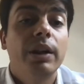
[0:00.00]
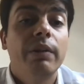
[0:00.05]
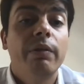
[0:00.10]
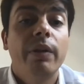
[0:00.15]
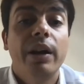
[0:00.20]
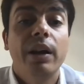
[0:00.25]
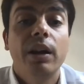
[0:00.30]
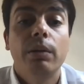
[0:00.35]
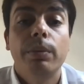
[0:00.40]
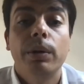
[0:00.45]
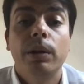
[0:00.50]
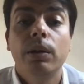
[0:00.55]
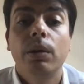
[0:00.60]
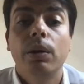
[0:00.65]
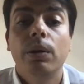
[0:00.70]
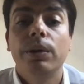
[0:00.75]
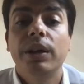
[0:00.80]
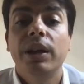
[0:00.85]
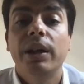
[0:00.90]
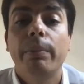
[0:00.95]
available
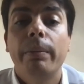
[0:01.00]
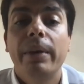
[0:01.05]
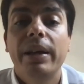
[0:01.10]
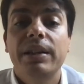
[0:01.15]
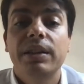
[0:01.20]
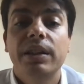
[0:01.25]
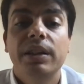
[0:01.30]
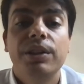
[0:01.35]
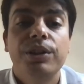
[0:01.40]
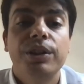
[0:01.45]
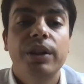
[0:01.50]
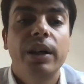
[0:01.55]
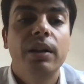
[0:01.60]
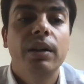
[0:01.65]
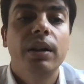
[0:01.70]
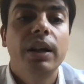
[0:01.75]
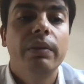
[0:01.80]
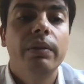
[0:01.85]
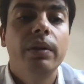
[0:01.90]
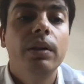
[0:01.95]
on MS engine
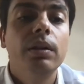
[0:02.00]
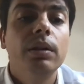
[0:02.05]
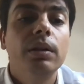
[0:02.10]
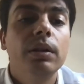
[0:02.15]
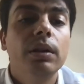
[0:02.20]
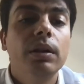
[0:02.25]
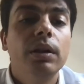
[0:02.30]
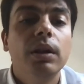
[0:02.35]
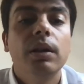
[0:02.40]
level,